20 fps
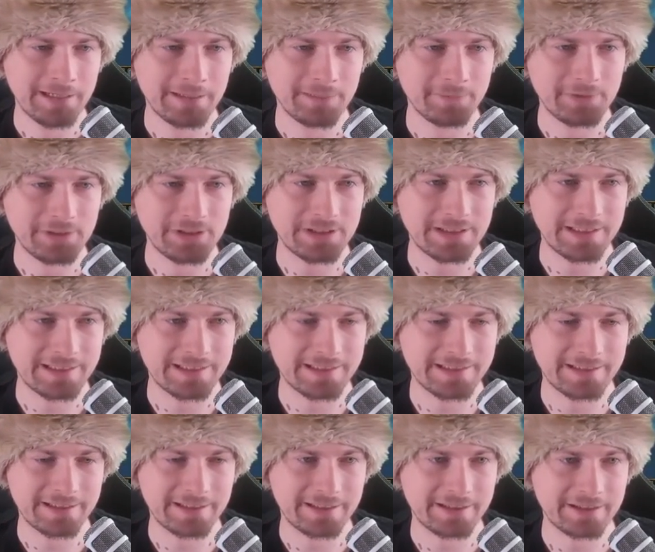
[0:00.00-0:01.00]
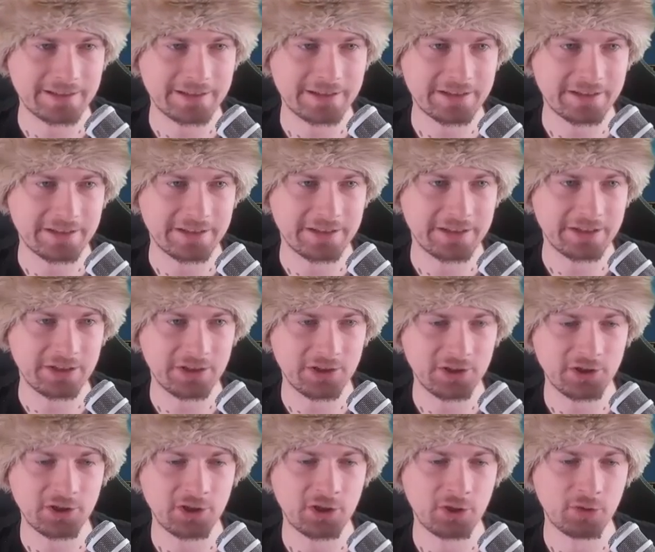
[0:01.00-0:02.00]
We just start uh,
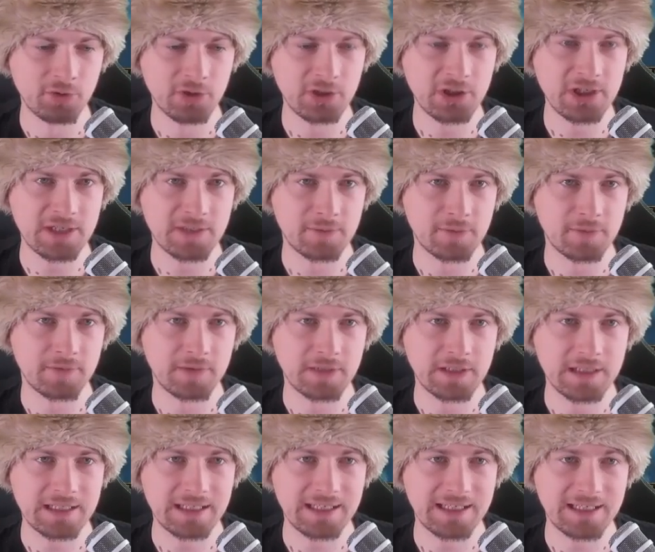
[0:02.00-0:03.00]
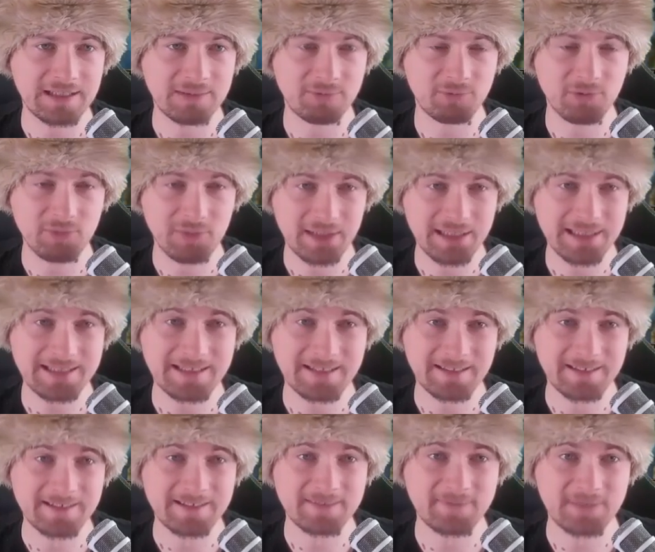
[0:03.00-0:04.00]
coring everything, and we might
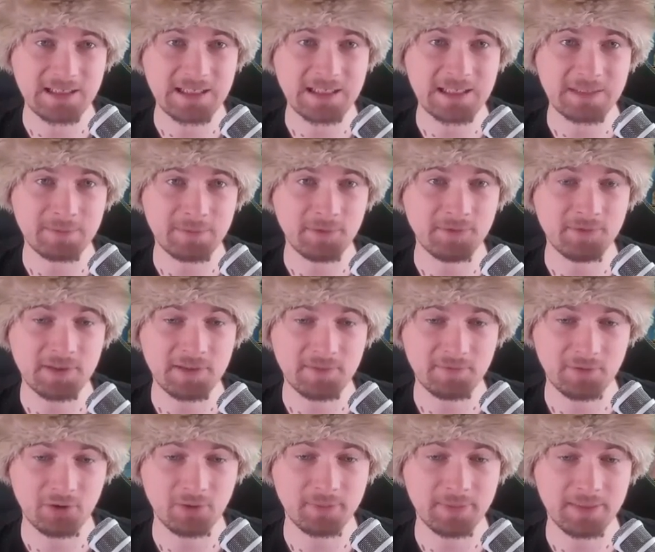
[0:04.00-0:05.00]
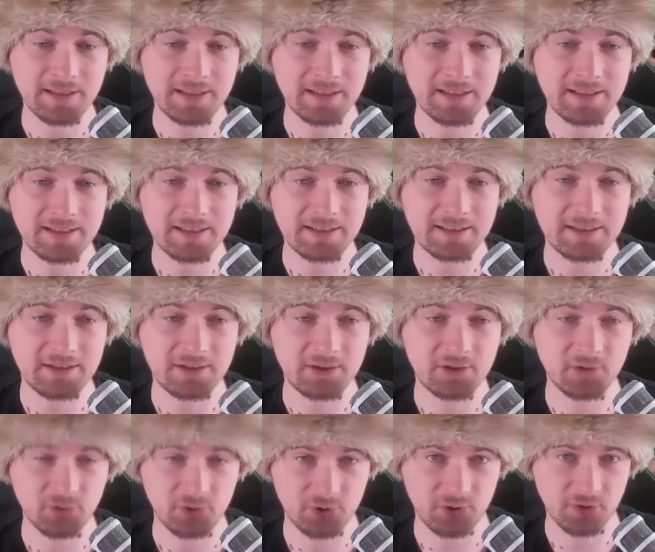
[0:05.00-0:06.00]
start thinking about developing the
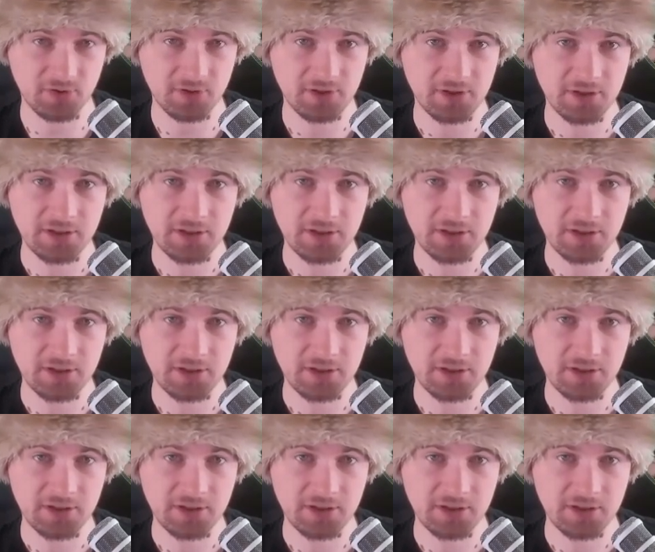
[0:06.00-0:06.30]
institution.